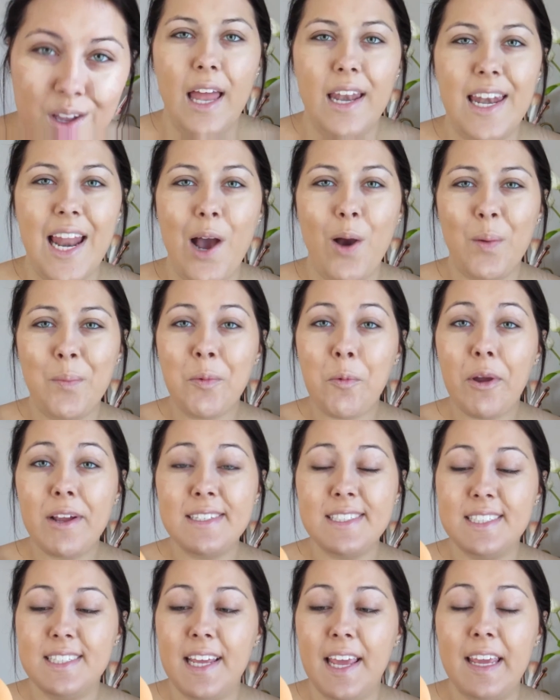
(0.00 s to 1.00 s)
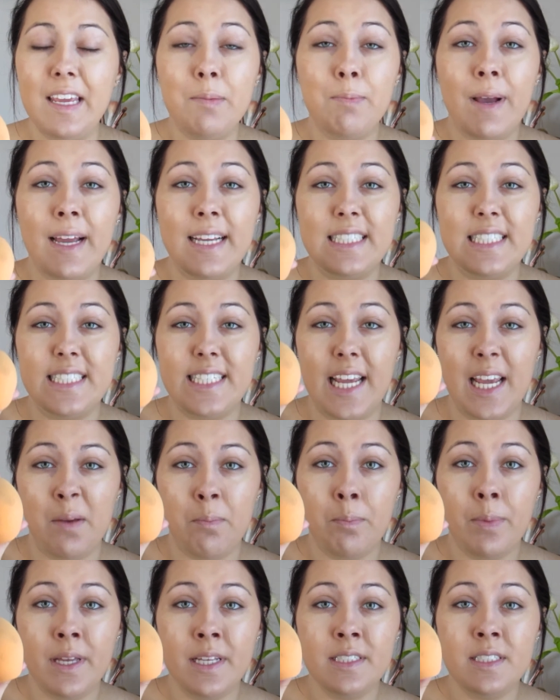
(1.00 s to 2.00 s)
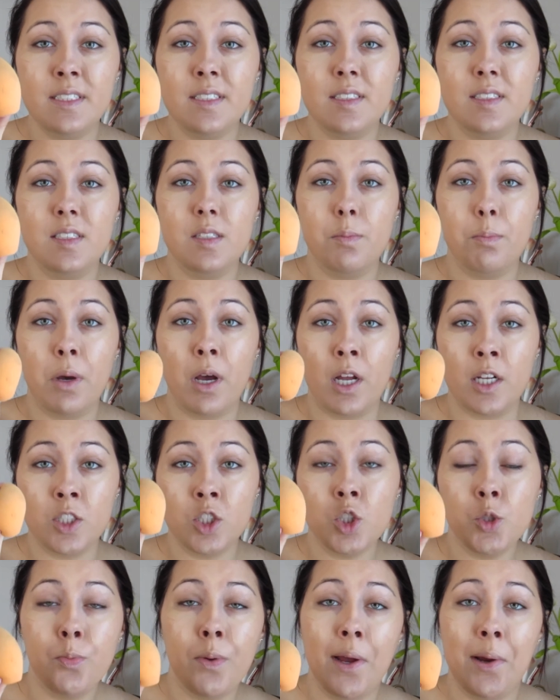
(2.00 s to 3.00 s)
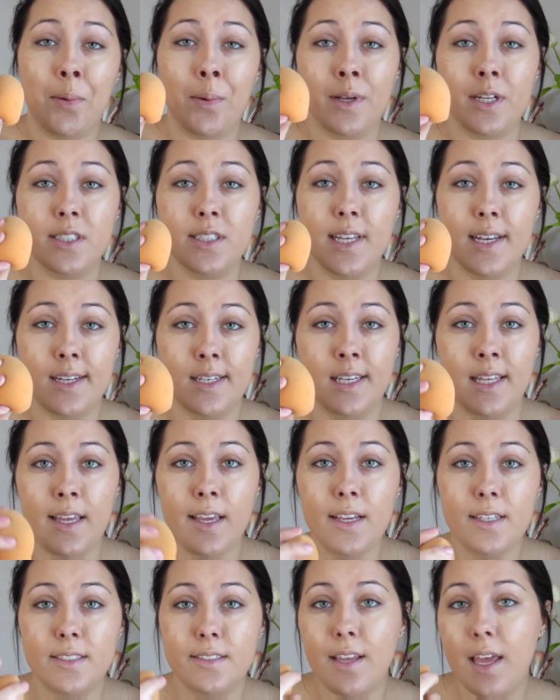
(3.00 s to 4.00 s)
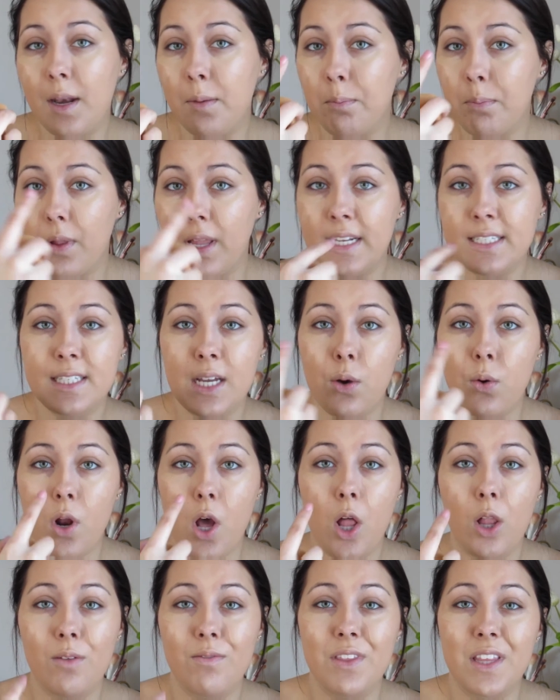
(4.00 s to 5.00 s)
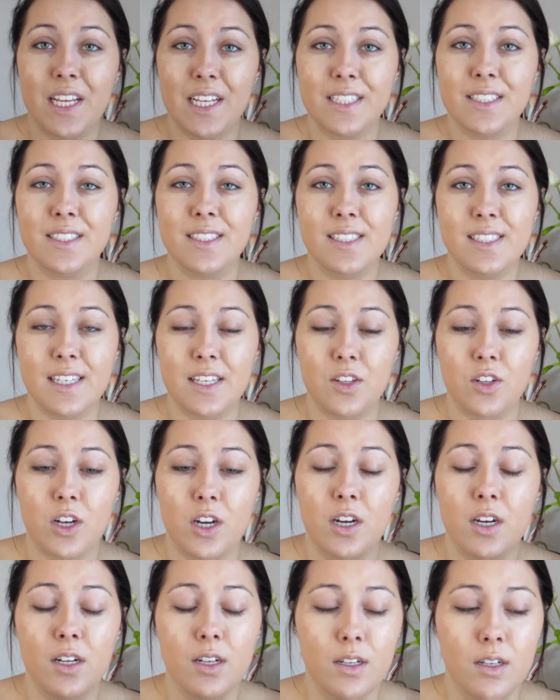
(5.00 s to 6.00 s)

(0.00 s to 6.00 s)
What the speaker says: Now I'm going to take my dampened sponge by Real Techniques and blend out all of the concealer.